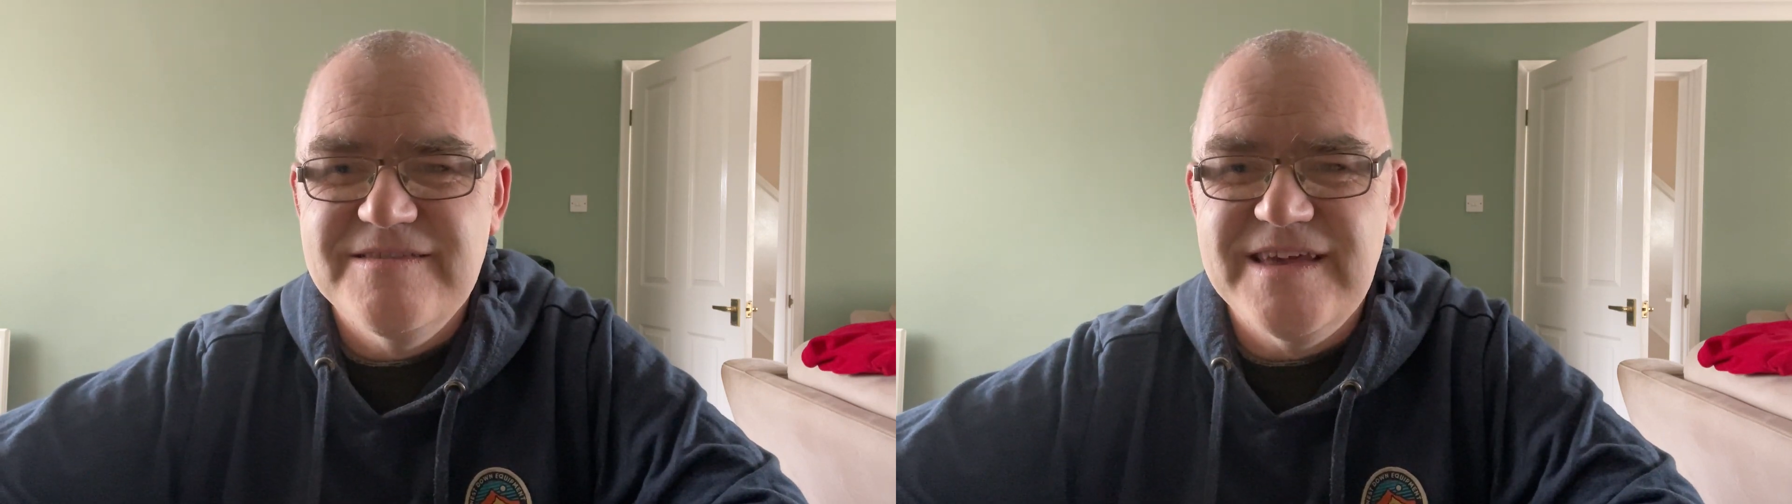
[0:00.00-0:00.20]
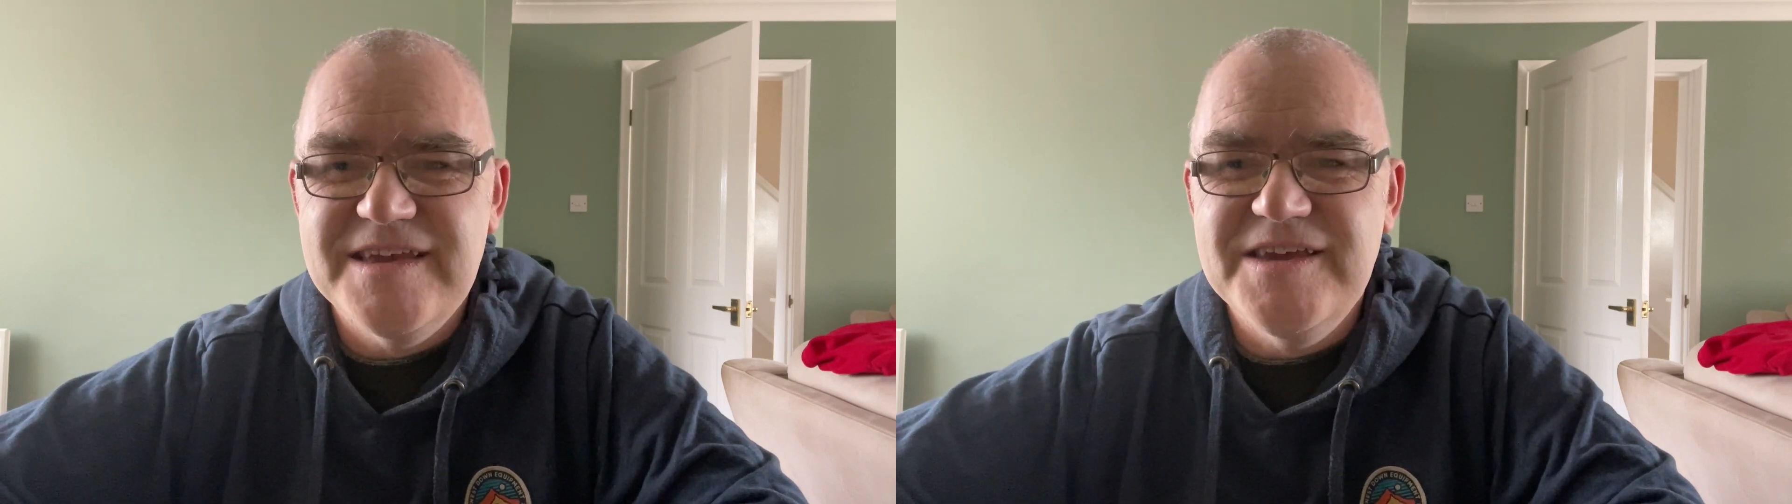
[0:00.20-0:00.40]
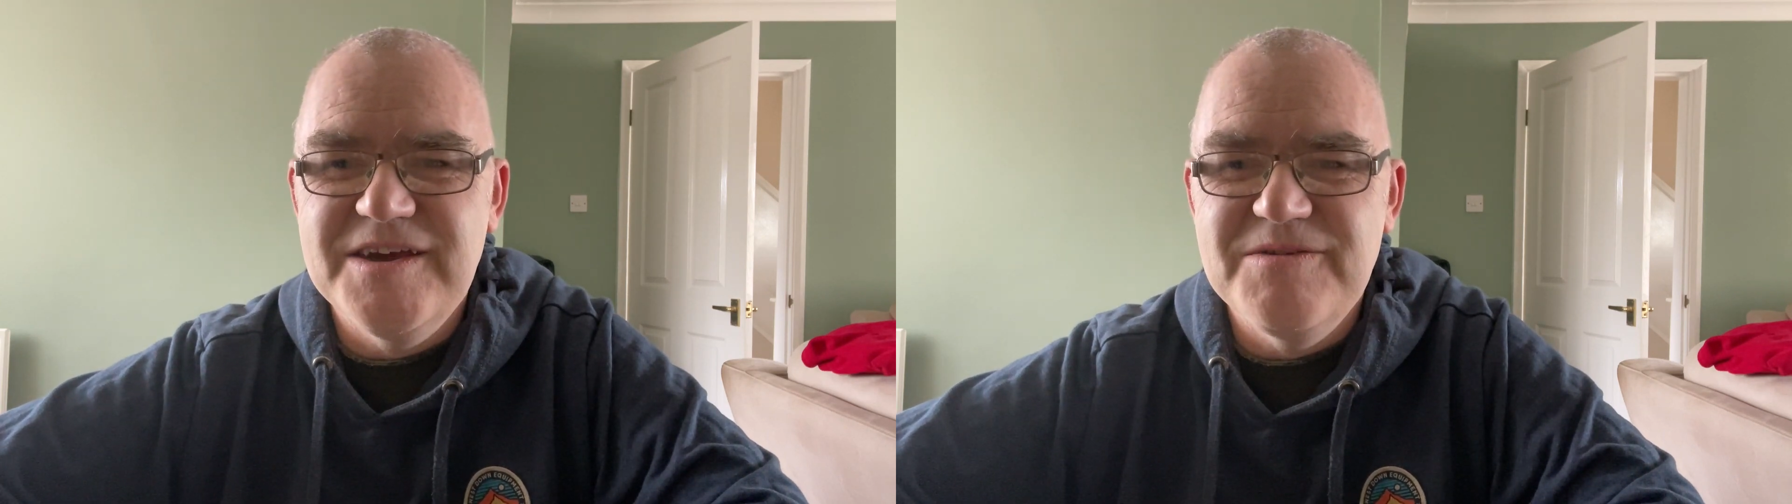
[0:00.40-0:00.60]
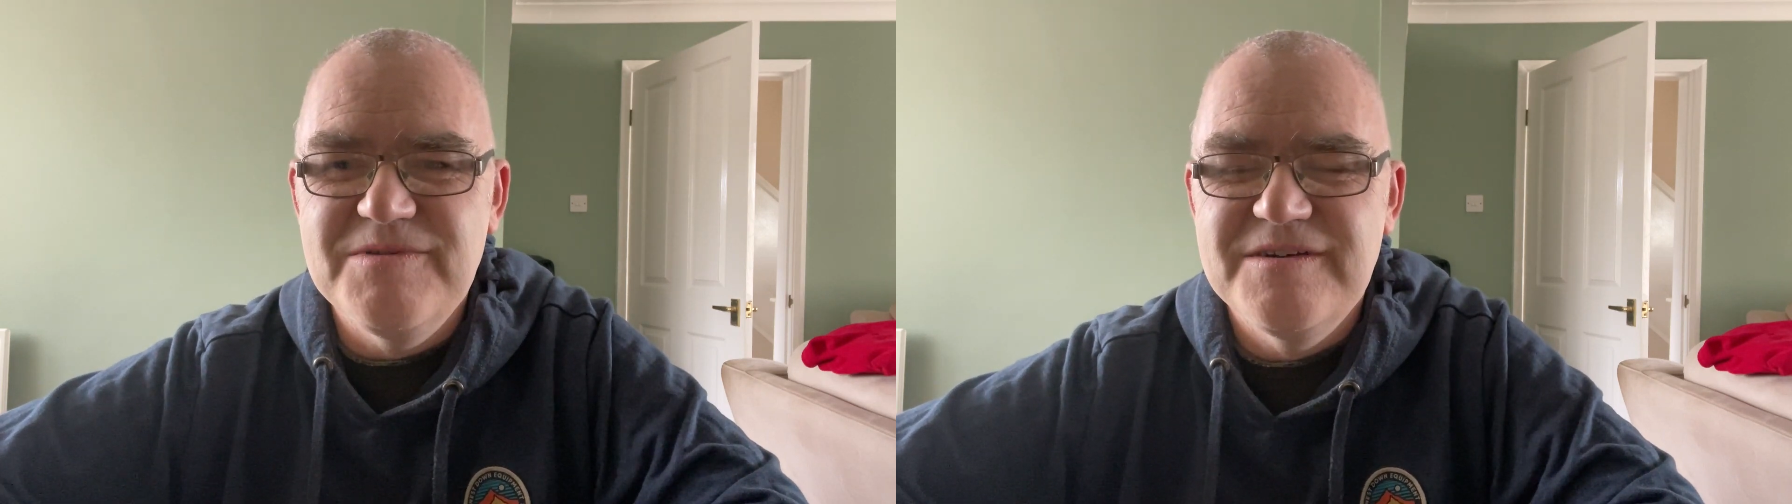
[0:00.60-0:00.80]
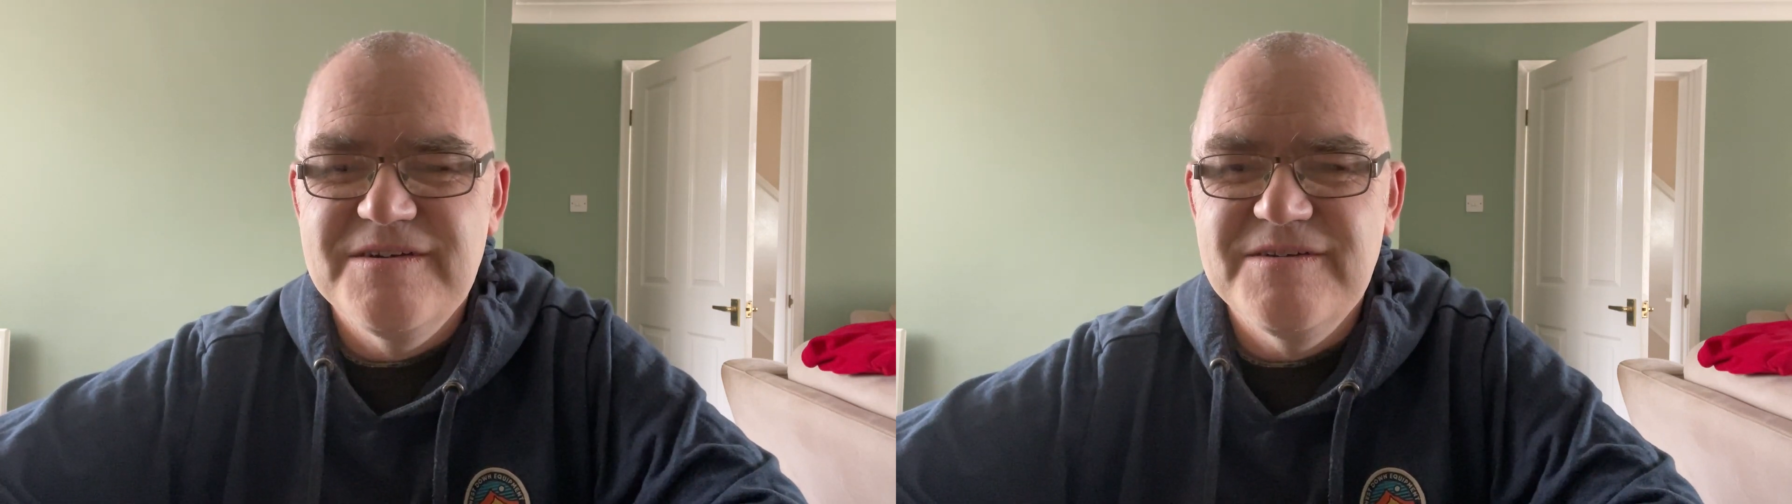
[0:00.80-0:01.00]
Thank
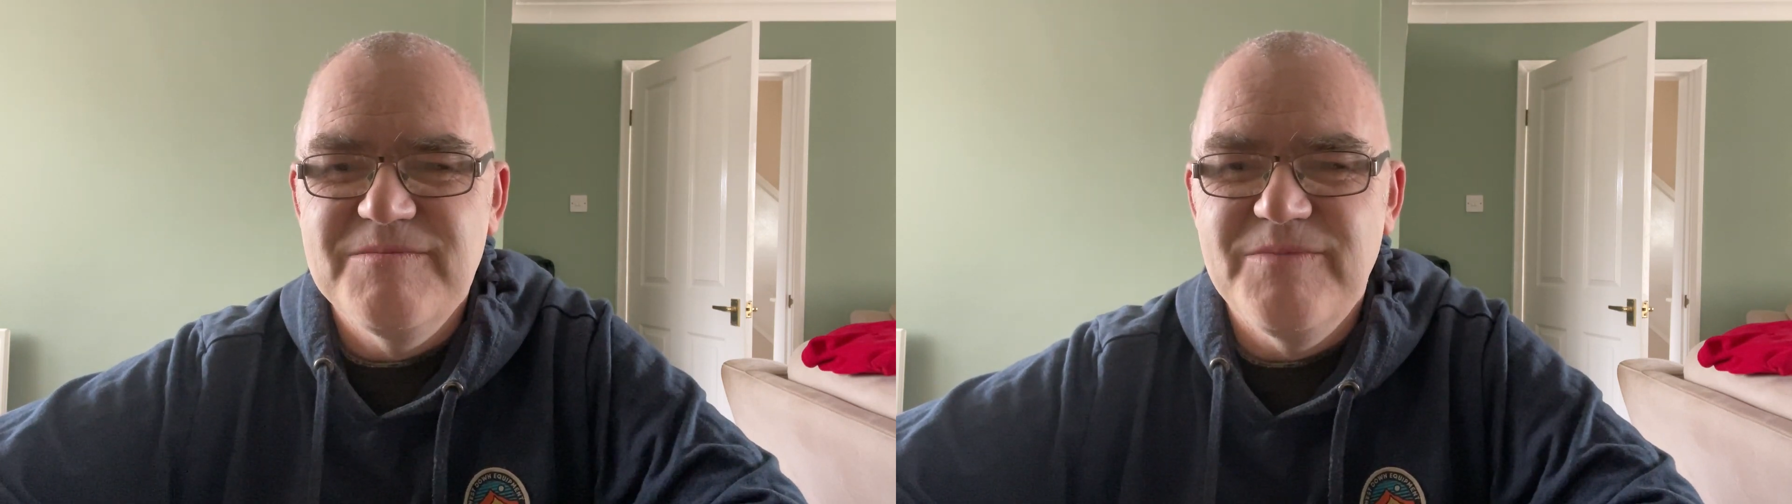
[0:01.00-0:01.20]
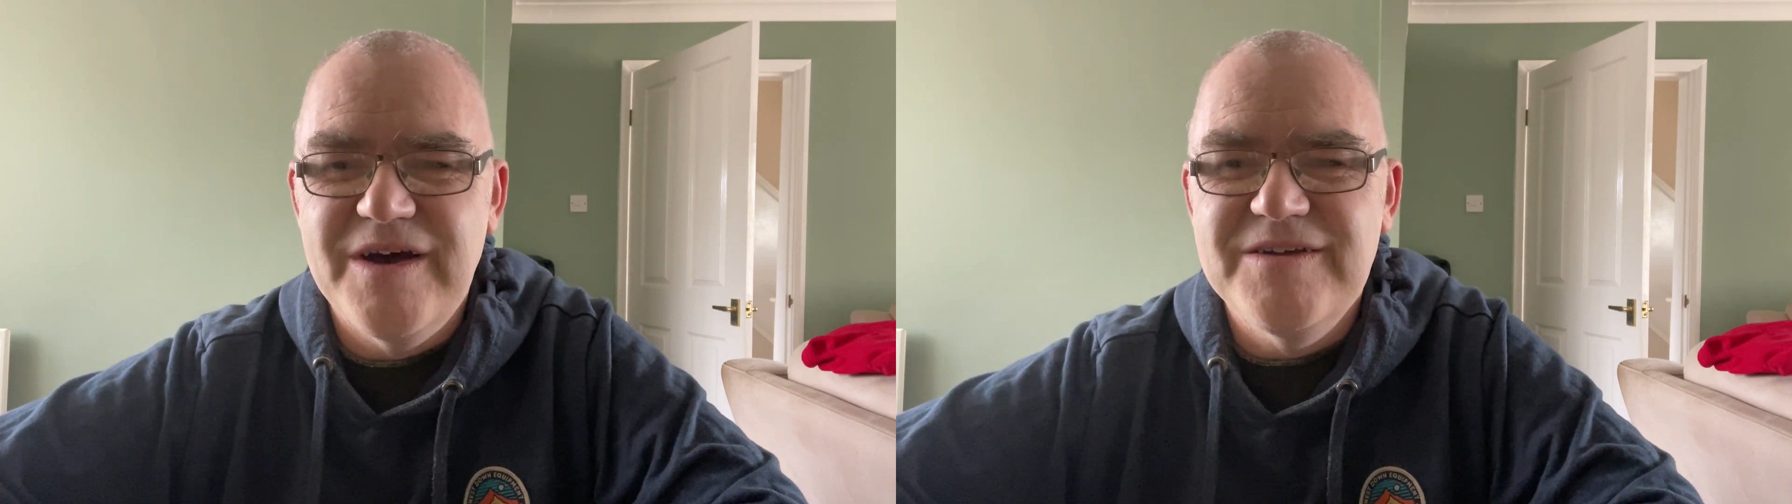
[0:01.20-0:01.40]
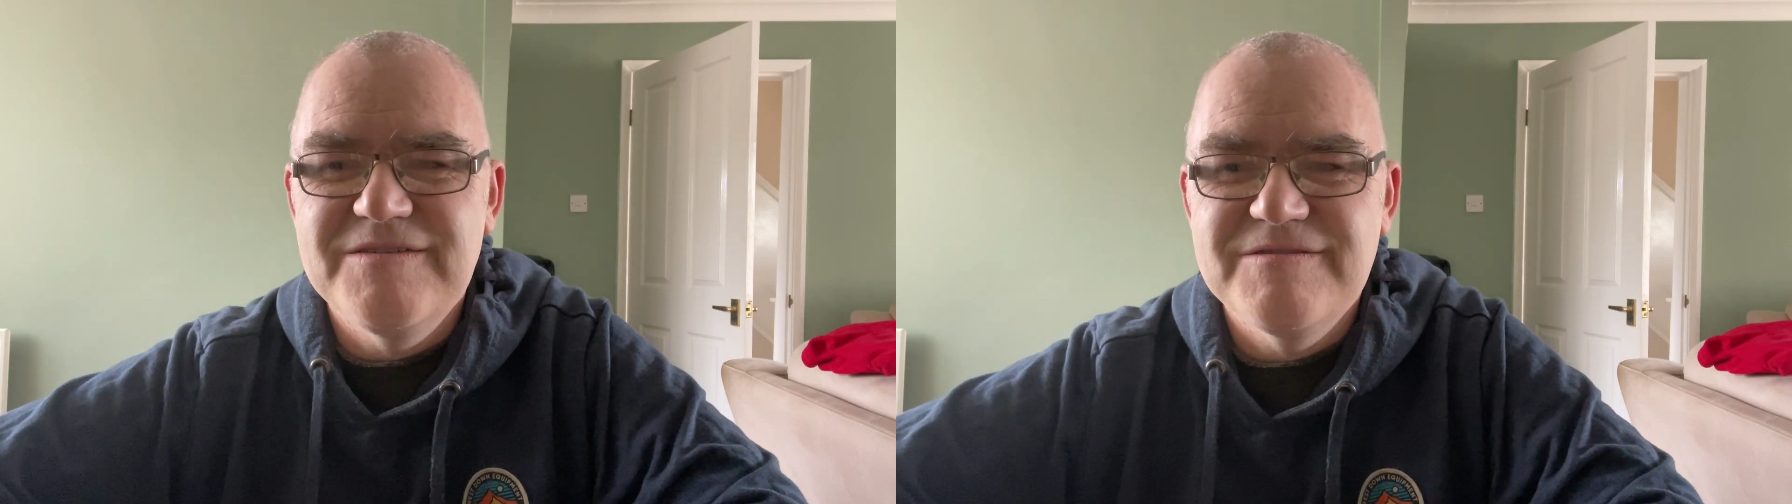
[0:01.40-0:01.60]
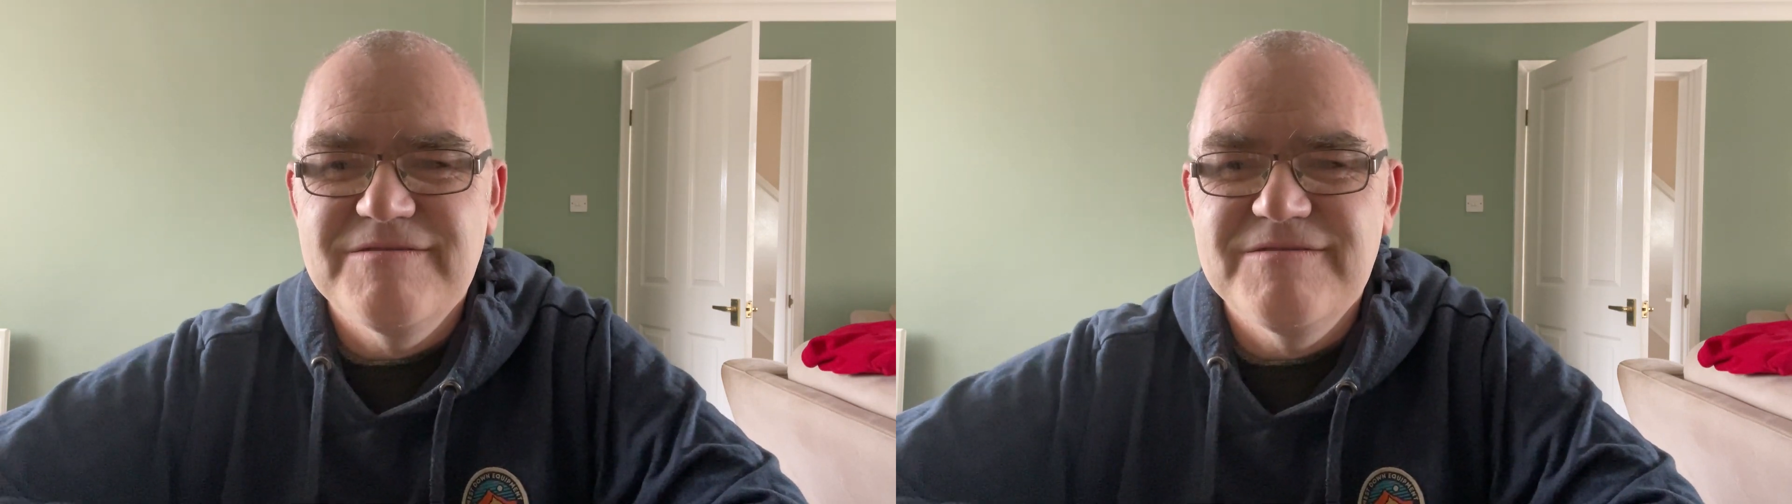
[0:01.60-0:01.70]
you. Bye.